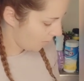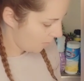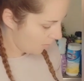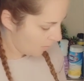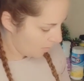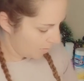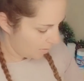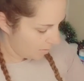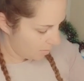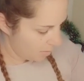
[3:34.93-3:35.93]

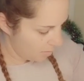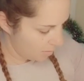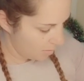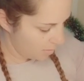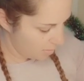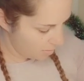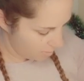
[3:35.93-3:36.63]
(no one is talking)